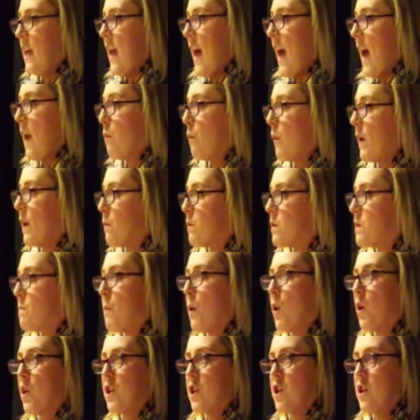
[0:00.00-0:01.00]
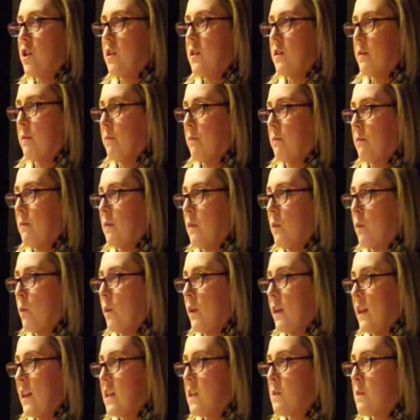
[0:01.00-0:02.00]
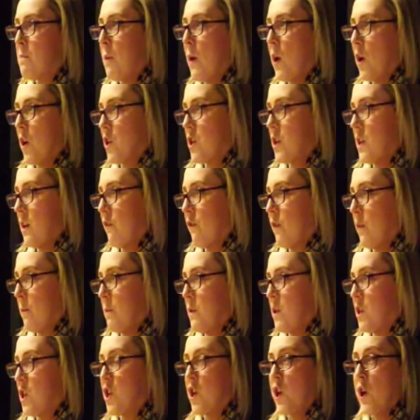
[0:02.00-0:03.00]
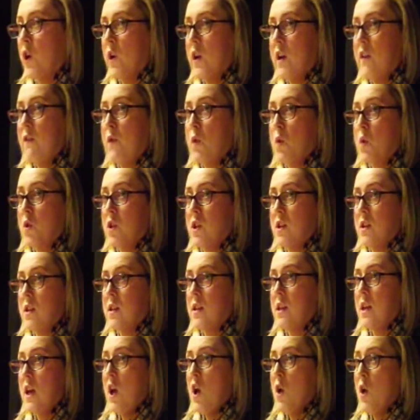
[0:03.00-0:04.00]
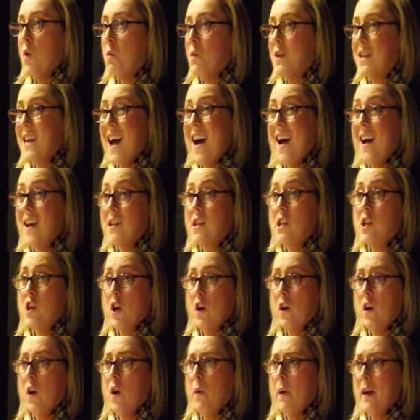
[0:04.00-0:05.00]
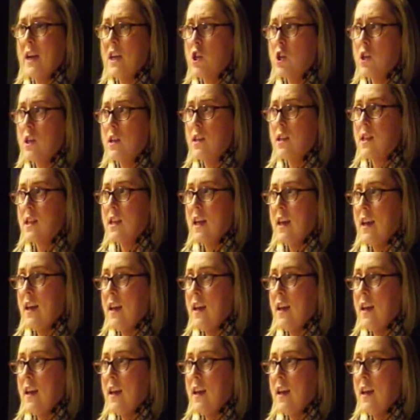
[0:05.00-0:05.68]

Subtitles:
And when it was put to them, when this person from the security forces was asked certain questions,